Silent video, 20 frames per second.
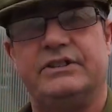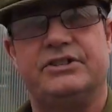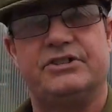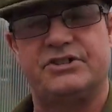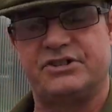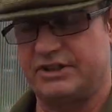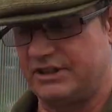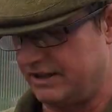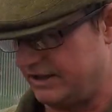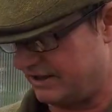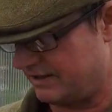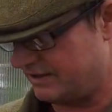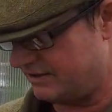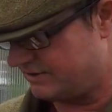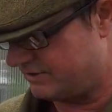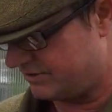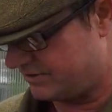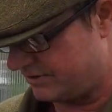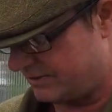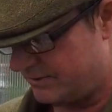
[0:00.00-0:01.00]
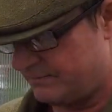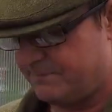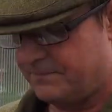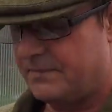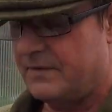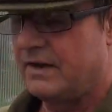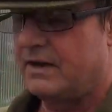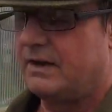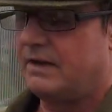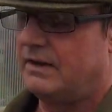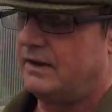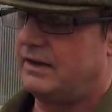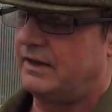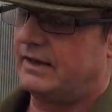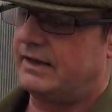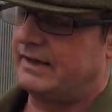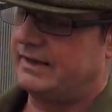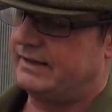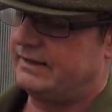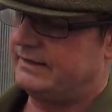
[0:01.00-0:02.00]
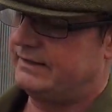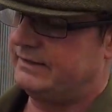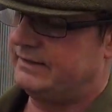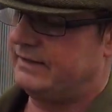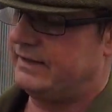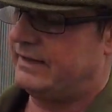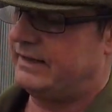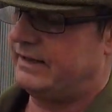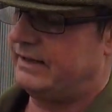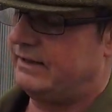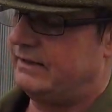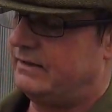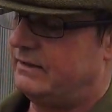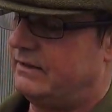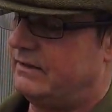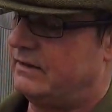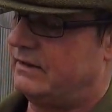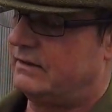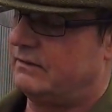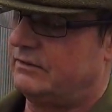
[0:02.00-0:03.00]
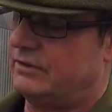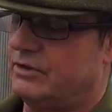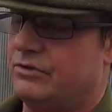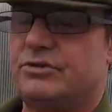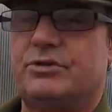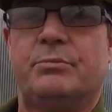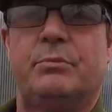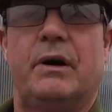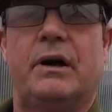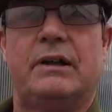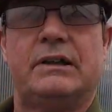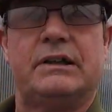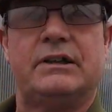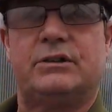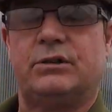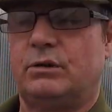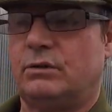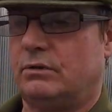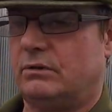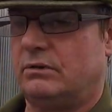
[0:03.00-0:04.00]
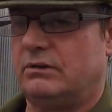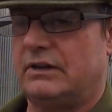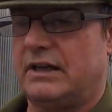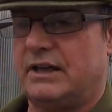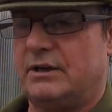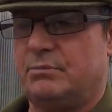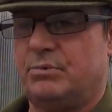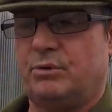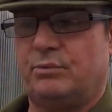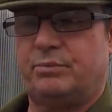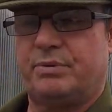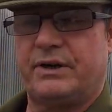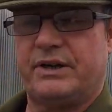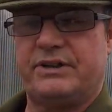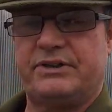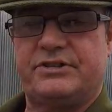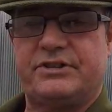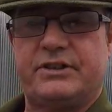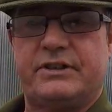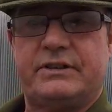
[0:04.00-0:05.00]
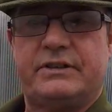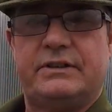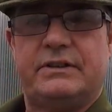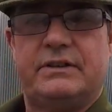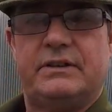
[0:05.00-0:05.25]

seeds, and using my little label printer,